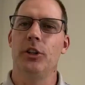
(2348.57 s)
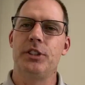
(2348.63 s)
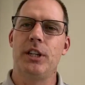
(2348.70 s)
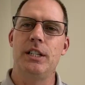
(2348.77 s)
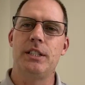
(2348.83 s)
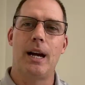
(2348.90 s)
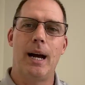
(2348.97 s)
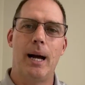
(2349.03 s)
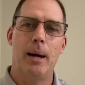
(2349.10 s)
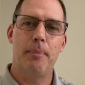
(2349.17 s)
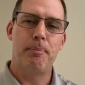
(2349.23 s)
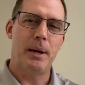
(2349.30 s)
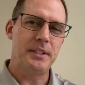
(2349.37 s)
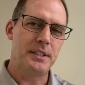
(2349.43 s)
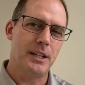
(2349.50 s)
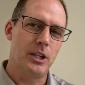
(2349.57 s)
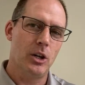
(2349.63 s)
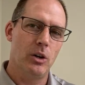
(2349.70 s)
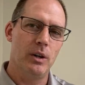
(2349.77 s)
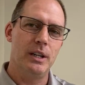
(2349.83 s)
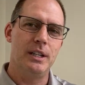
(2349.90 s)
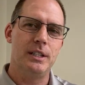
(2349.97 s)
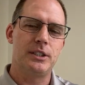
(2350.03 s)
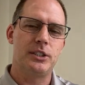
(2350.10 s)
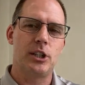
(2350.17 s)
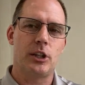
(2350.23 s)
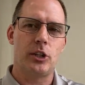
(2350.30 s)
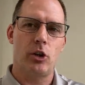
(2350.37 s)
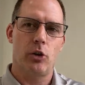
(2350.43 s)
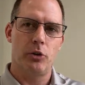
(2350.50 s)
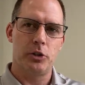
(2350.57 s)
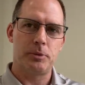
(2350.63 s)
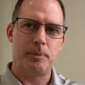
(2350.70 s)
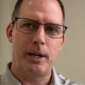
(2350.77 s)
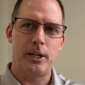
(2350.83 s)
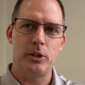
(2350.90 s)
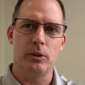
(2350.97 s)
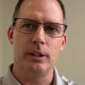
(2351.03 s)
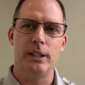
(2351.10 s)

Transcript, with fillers: change. Best I know is check your owner's manual.